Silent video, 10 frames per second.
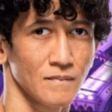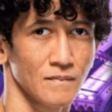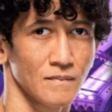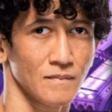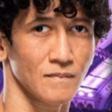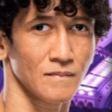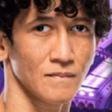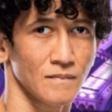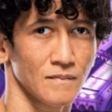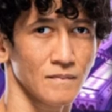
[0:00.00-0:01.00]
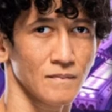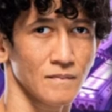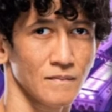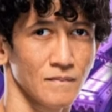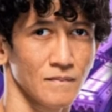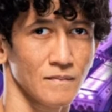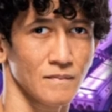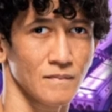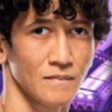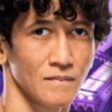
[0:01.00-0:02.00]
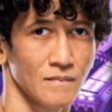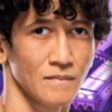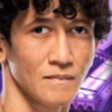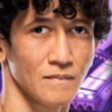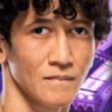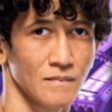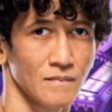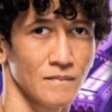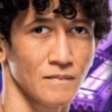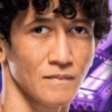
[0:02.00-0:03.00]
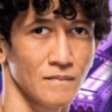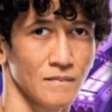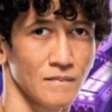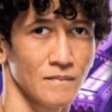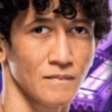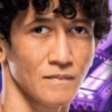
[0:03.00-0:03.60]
(silent)